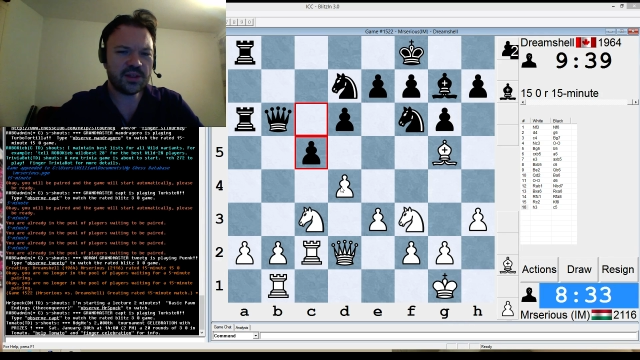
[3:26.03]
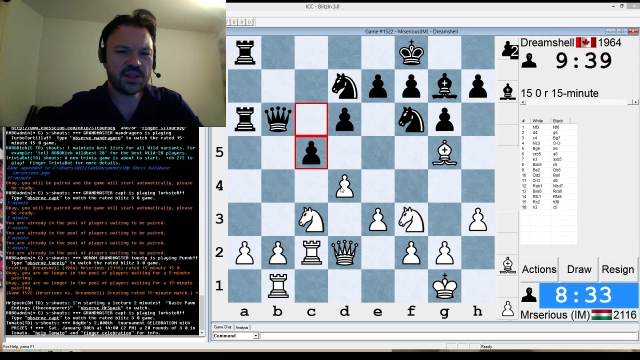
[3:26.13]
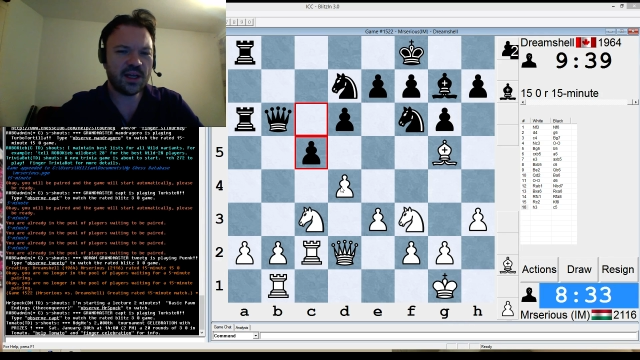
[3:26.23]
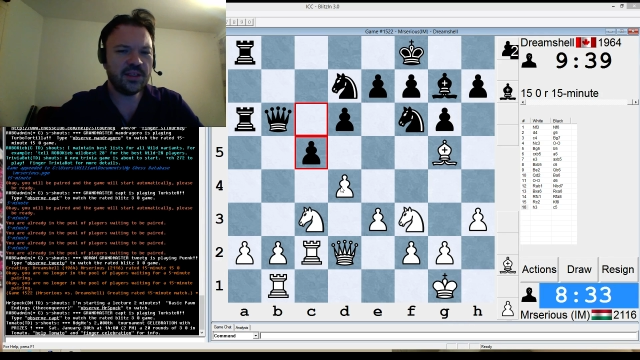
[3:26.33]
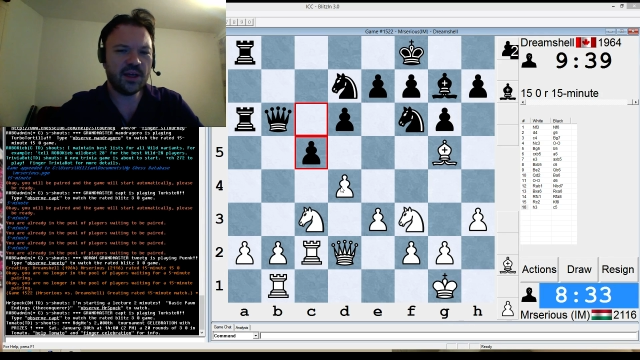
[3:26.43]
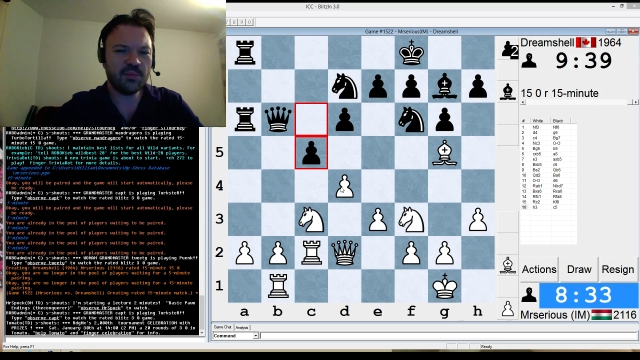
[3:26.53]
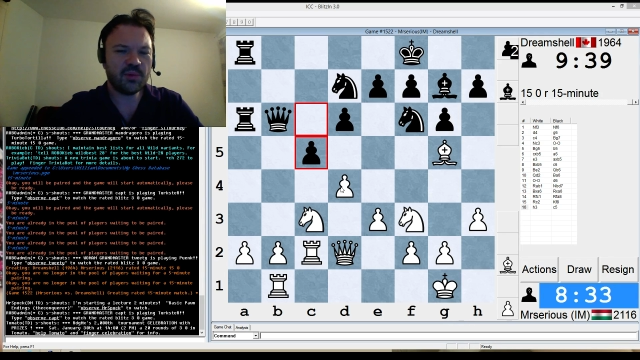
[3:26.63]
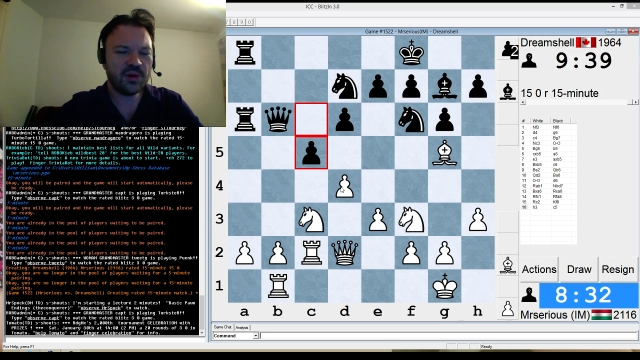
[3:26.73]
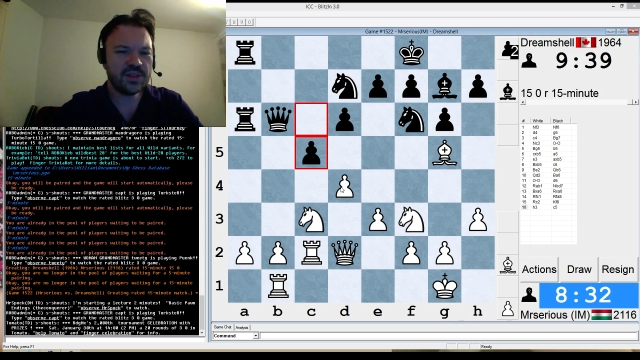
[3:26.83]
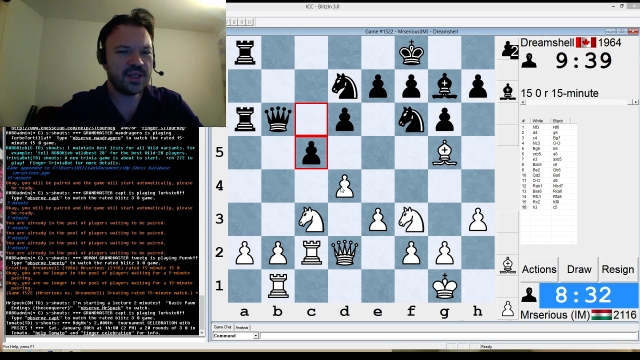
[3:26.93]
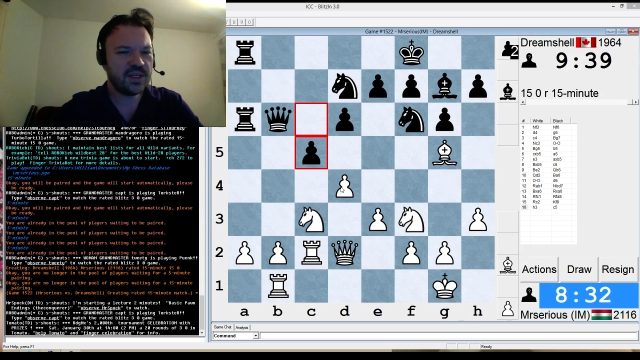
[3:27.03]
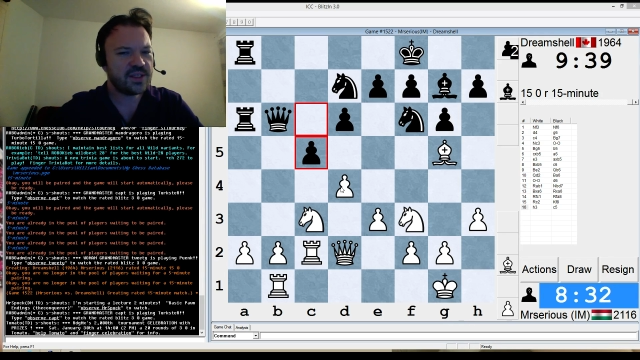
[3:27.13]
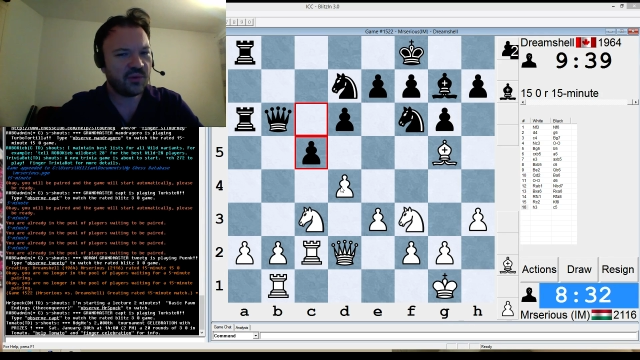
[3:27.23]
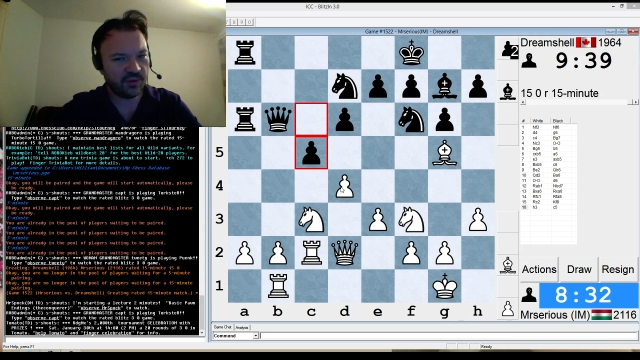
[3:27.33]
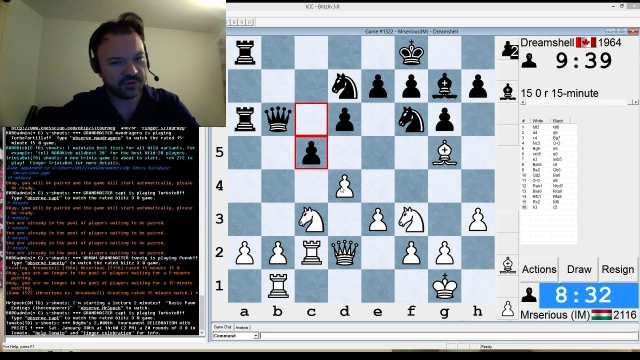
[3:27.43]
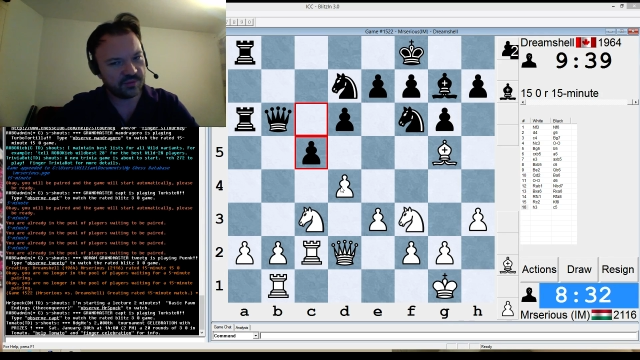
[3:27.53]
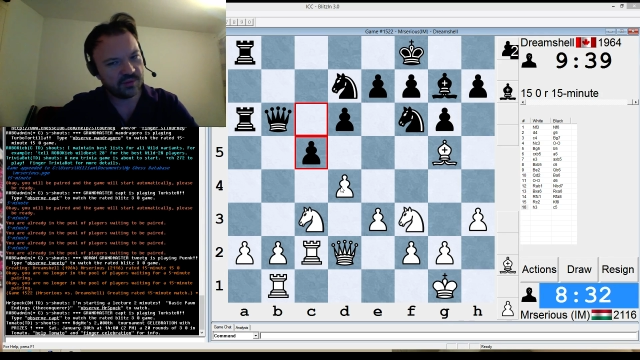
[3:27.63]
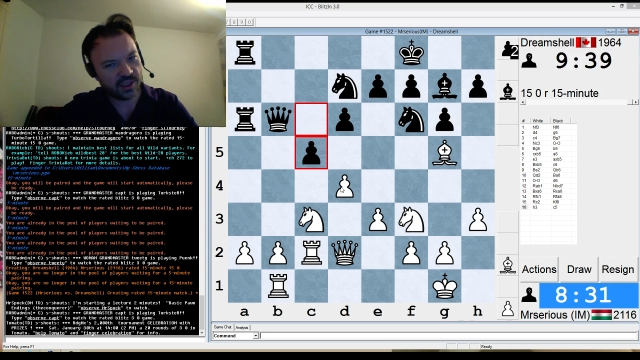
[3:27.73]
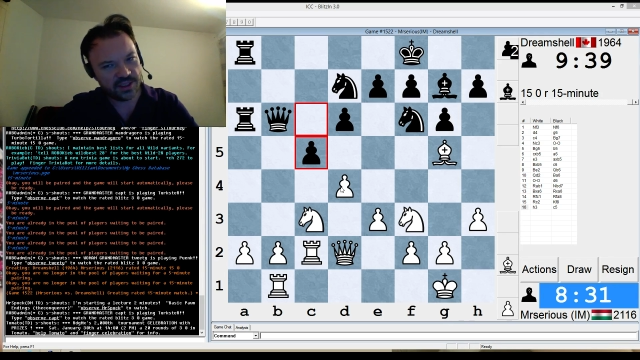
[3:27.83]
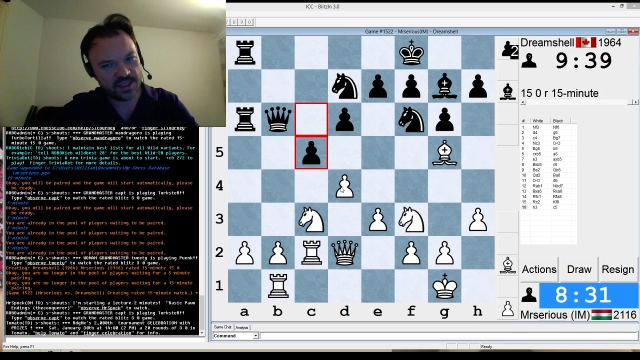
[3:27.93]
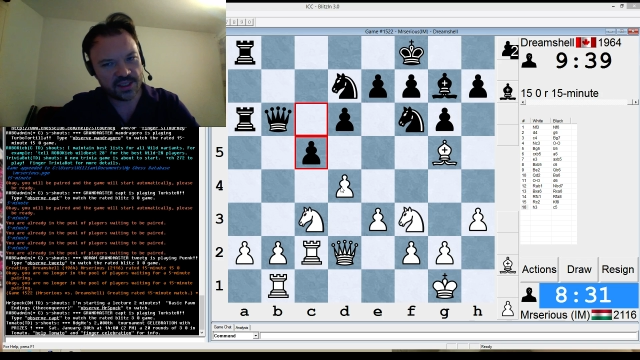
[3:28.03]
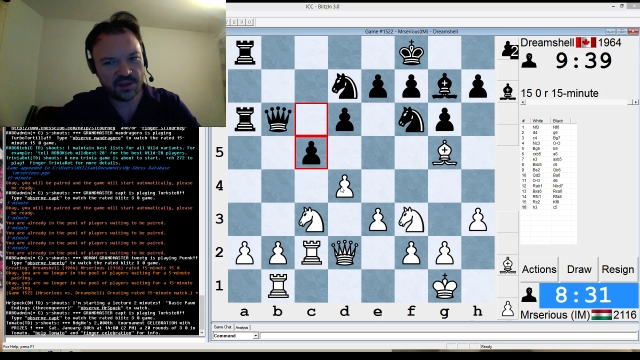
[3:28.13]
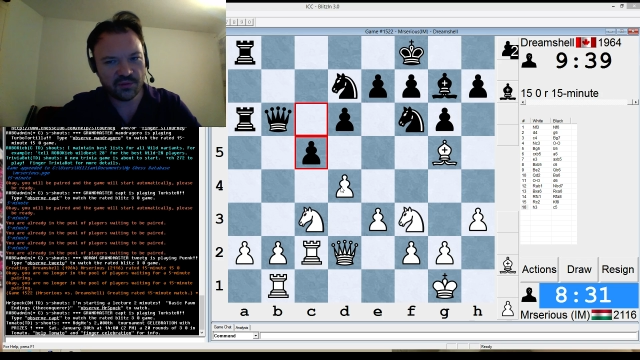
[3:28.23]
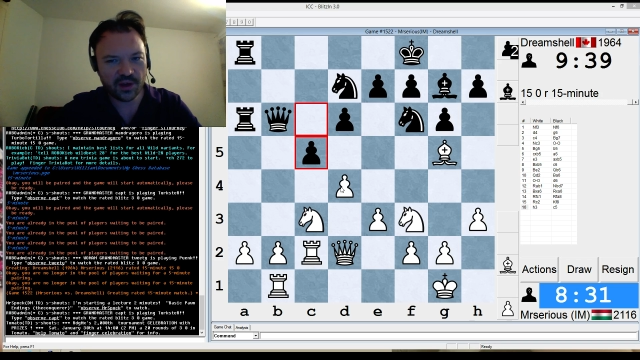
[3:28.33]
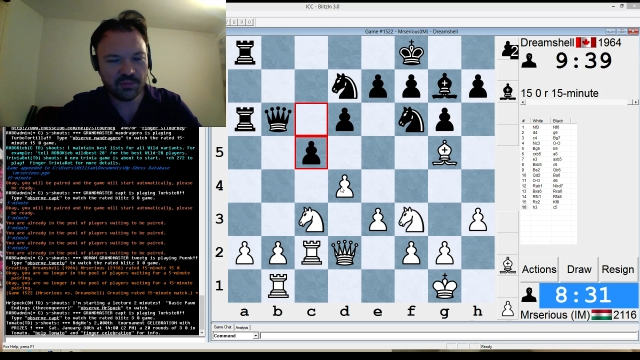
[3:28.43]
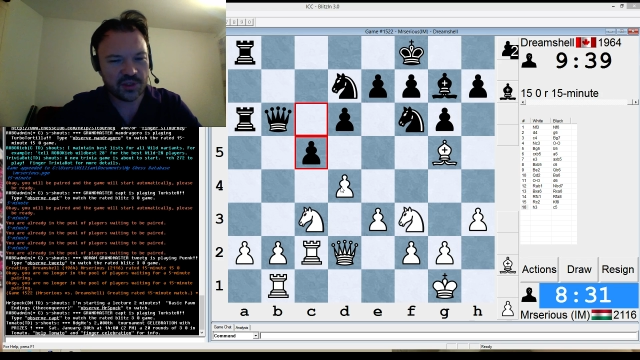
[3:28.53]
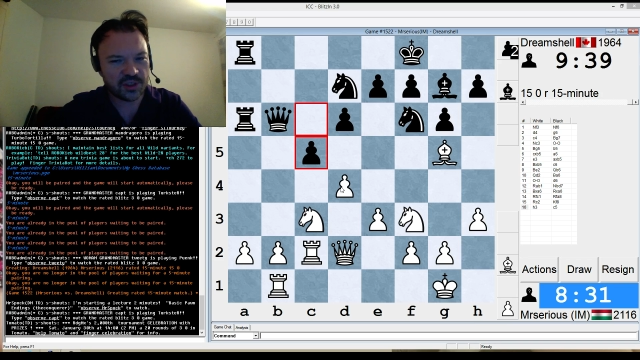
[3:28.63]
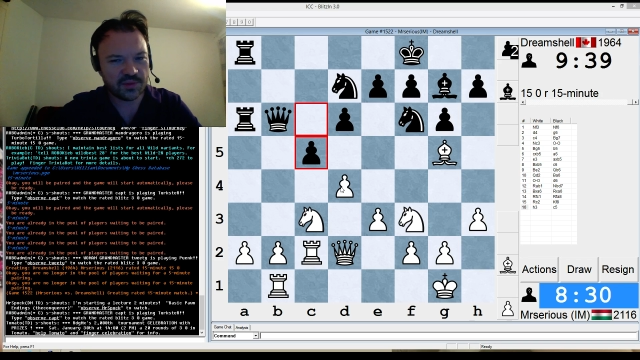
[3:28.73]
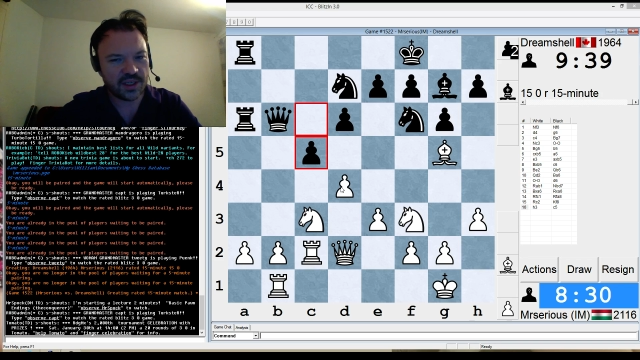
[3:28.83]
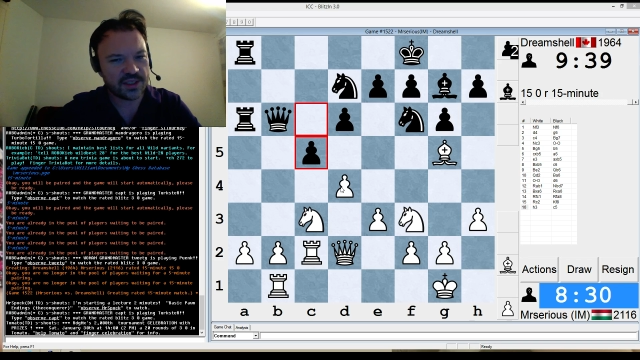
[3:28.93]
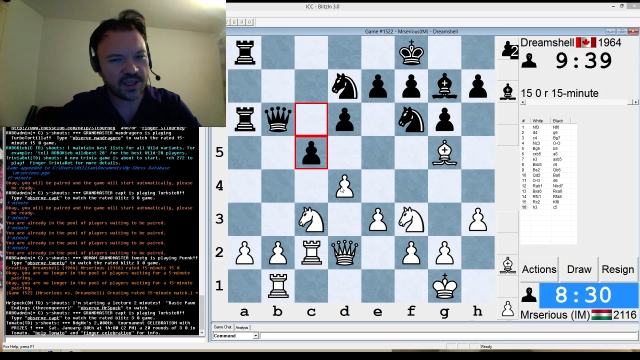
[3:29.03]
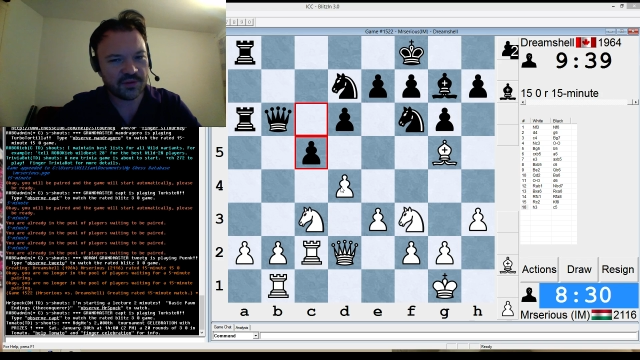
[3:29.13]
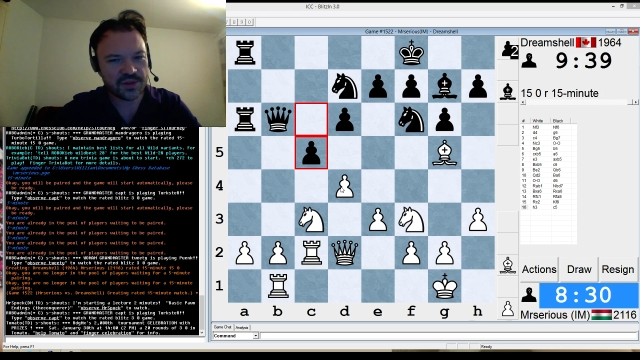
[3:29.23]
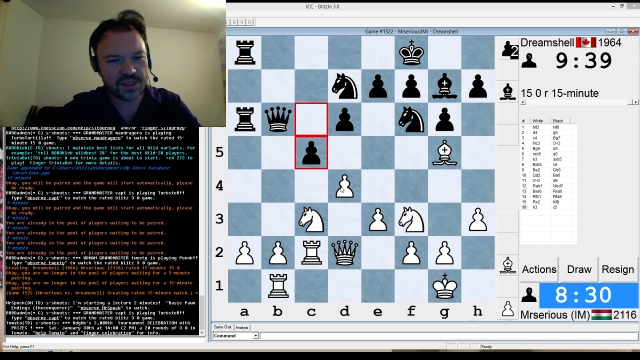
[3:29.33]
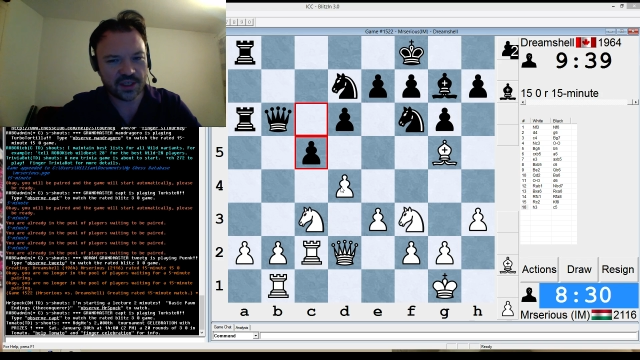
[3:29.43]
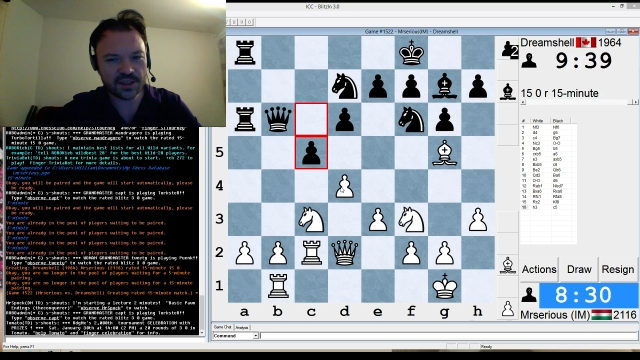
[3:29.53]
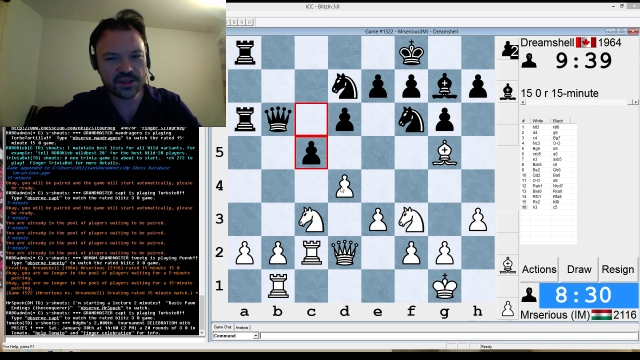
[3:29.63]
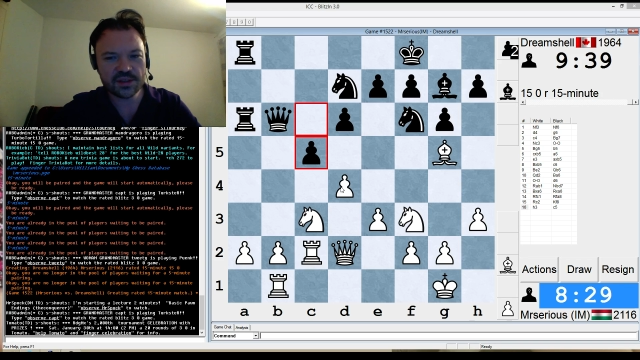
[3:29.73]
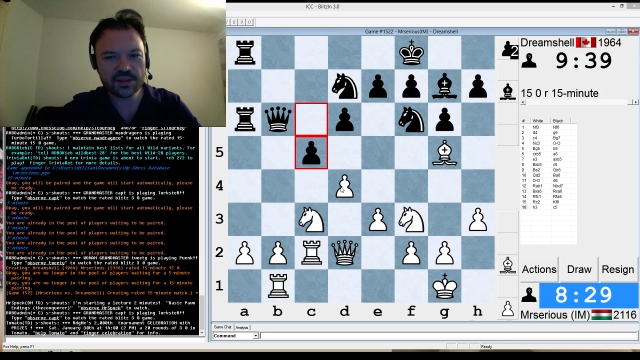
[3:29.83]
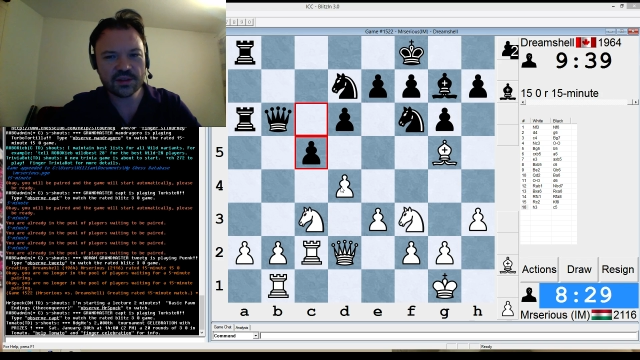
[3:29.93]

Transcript: Pawn takes c5, knight takes c5, bishop takes f6,